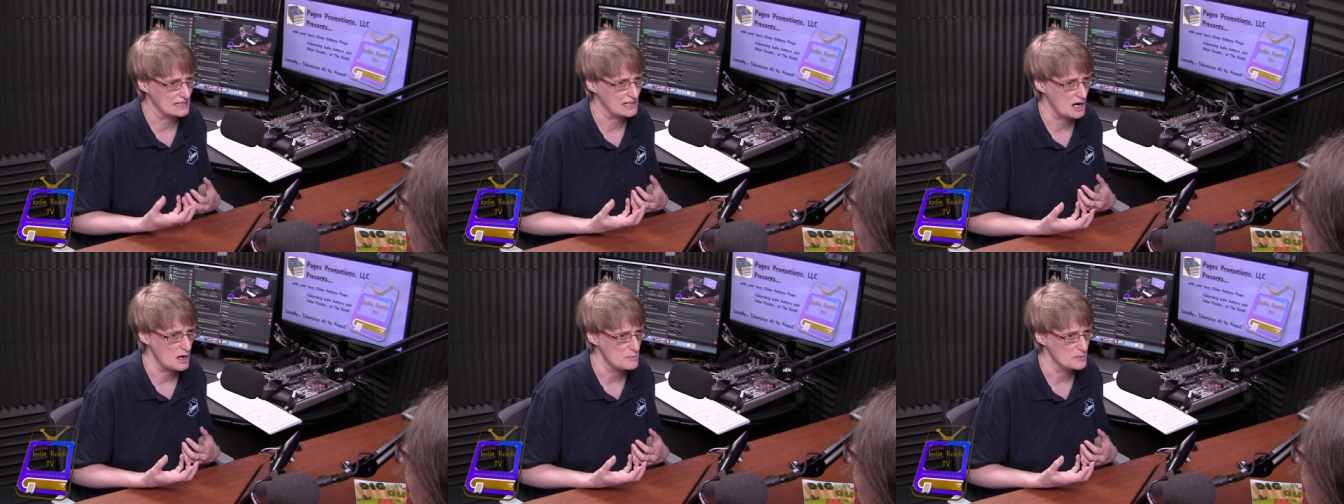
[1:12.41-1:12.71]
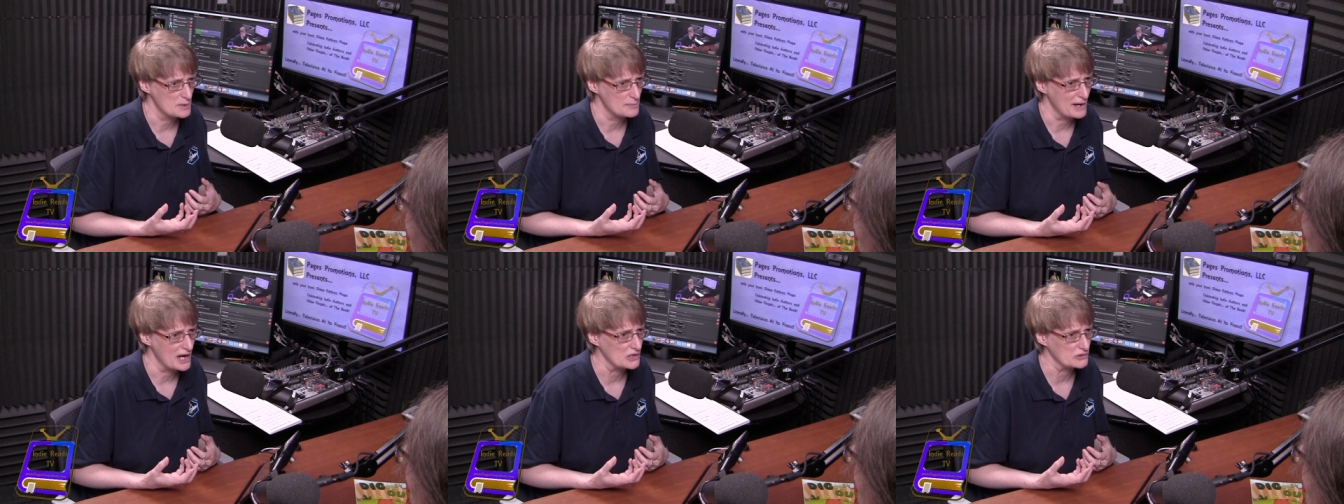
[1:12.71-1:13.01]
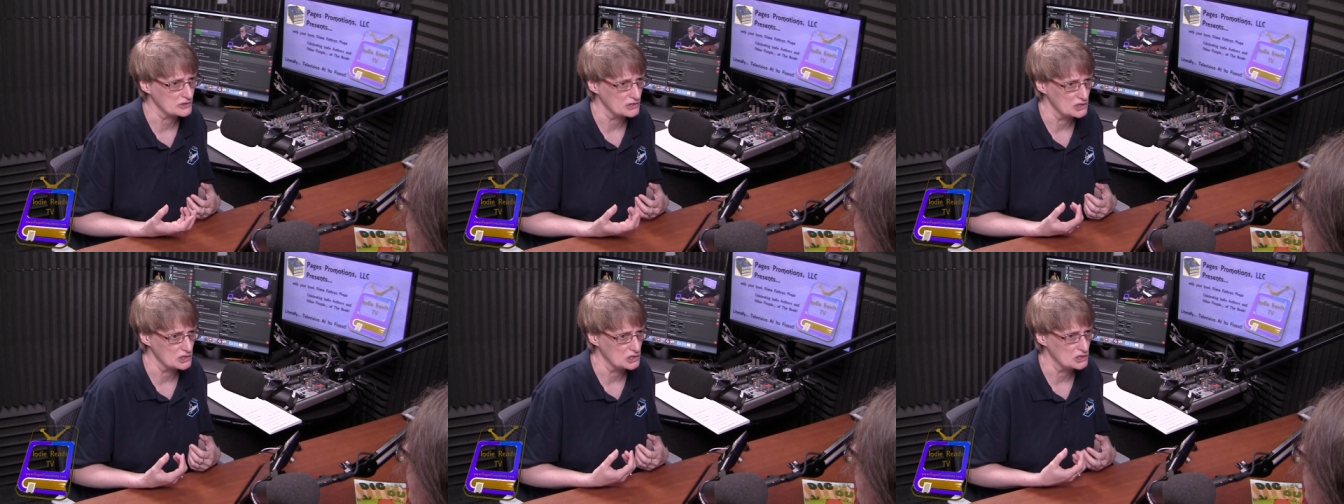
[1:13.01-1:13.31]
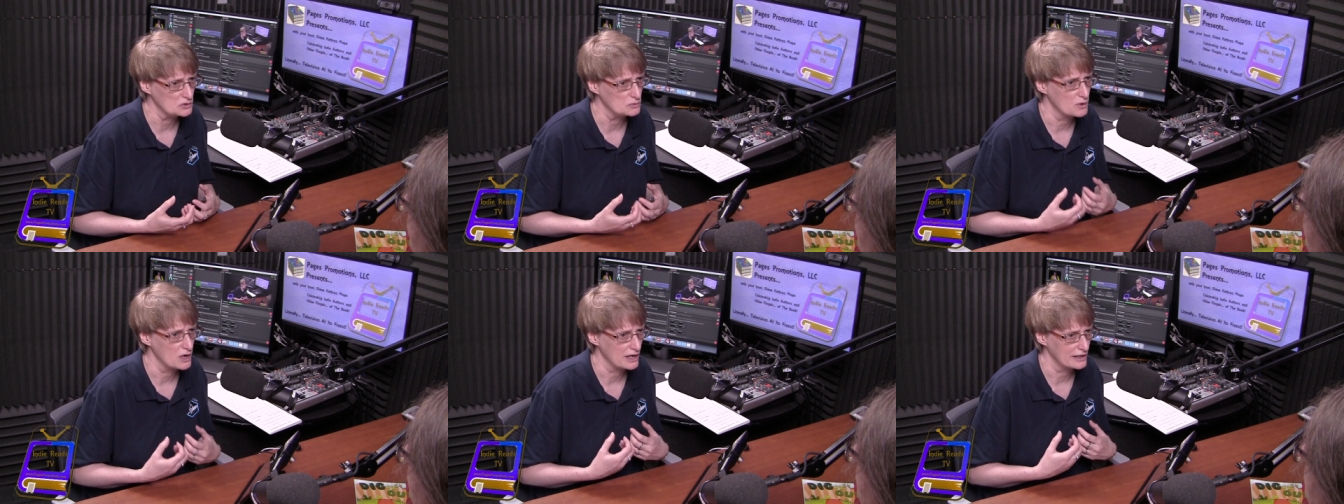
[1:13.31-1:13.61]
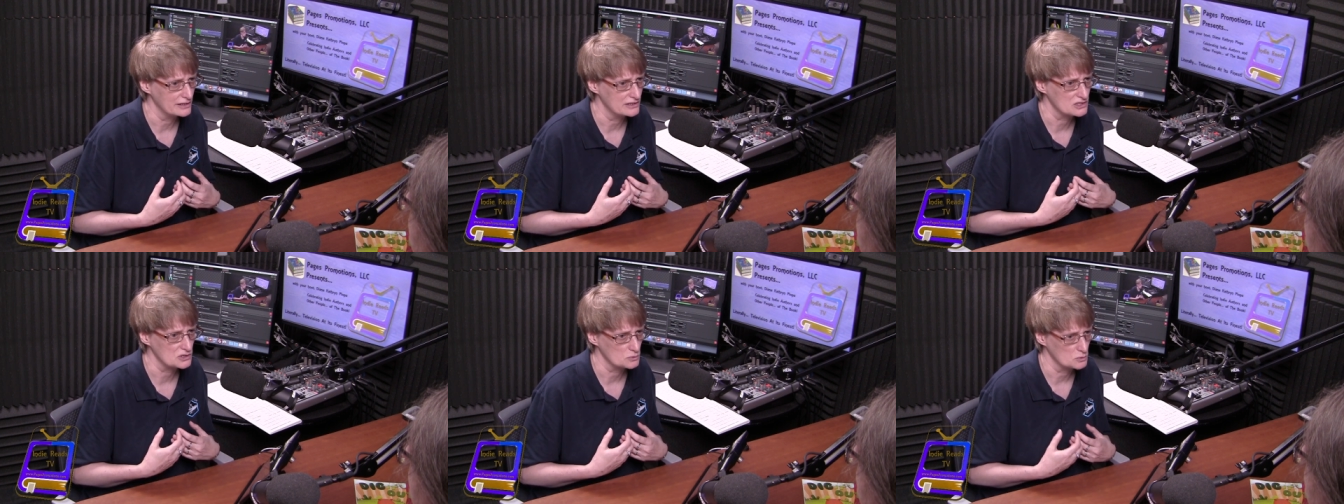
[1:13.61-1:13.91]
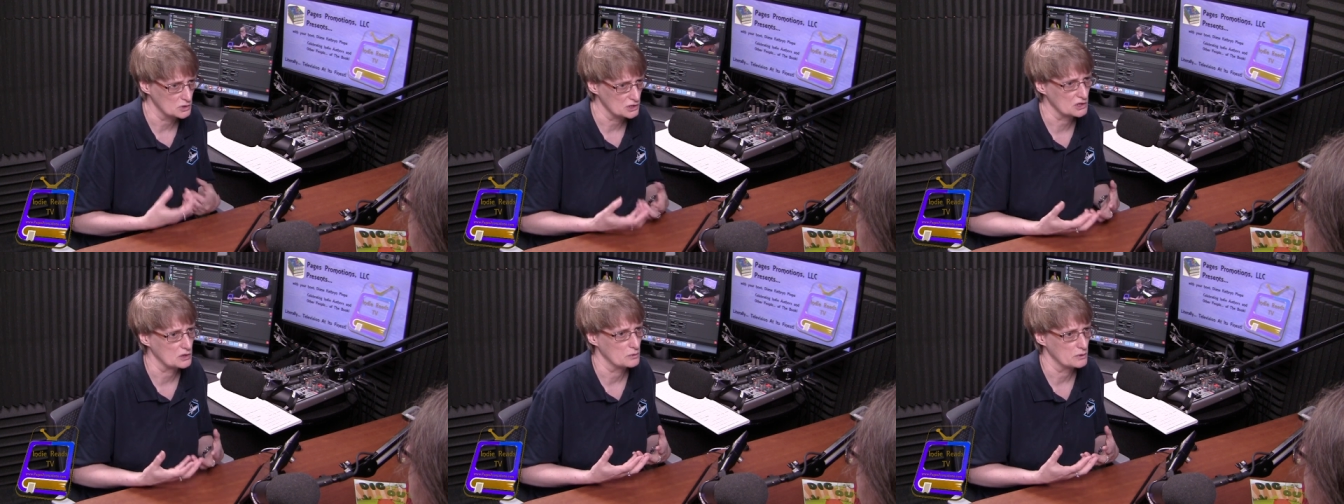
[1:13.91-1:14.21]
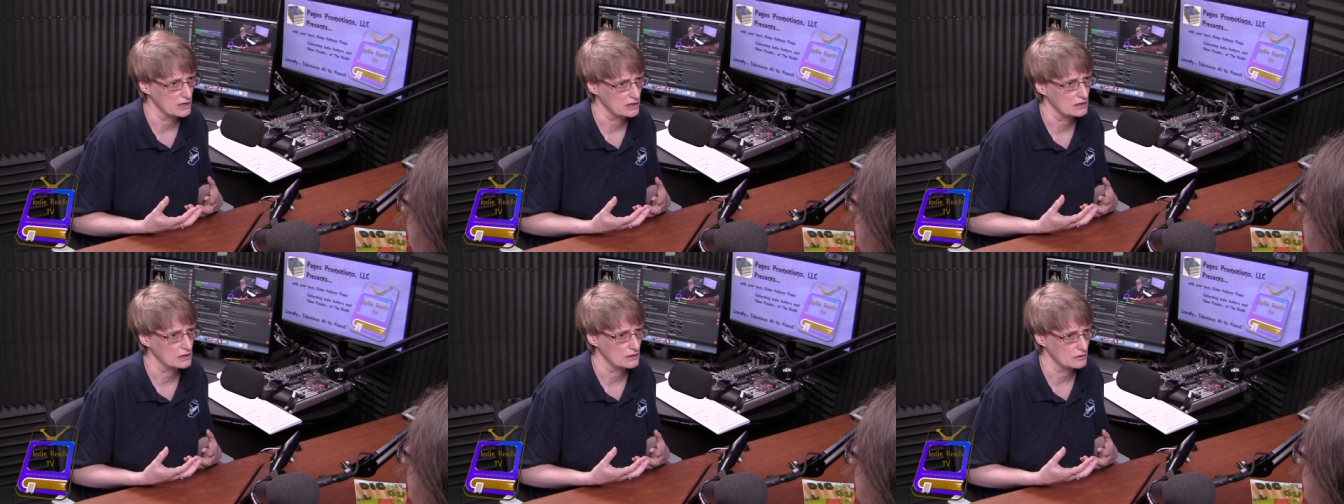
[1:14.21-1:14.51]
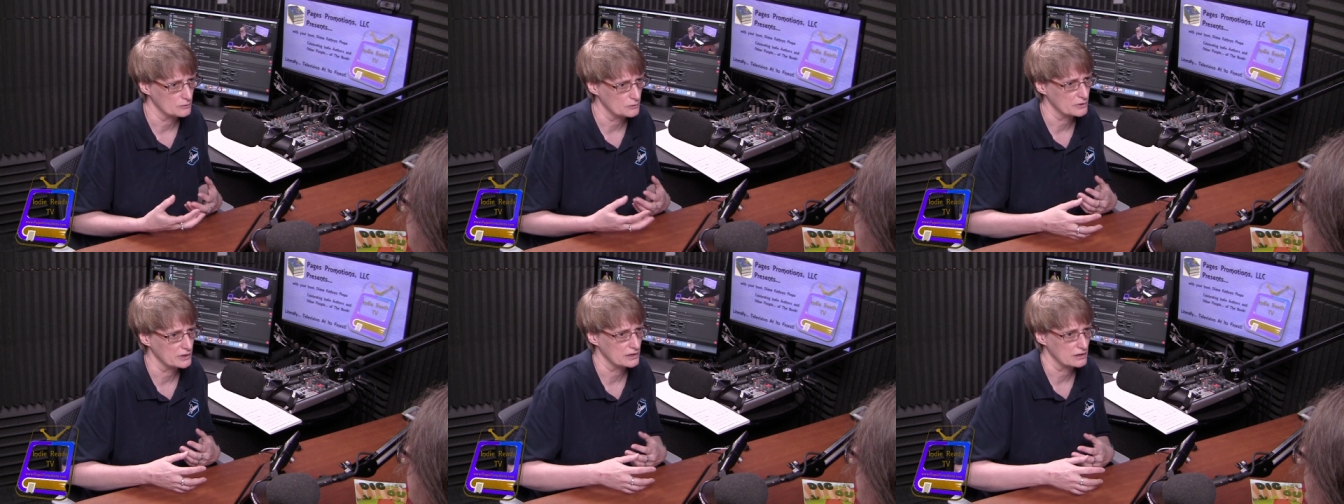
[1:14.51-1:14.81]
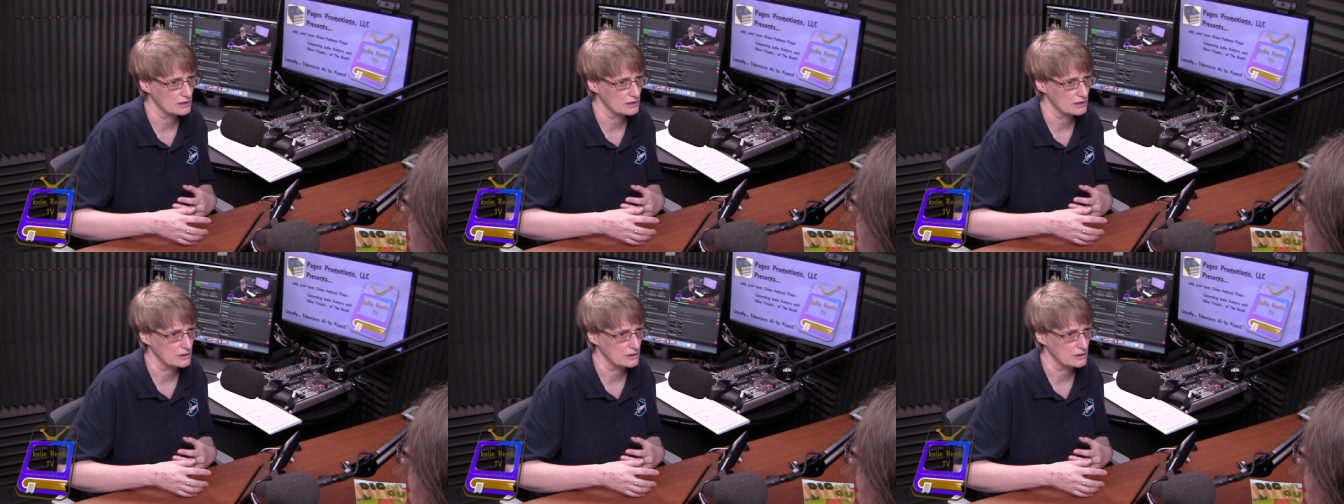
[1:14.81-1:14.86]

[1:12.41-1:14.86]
come about that you wanted to work with with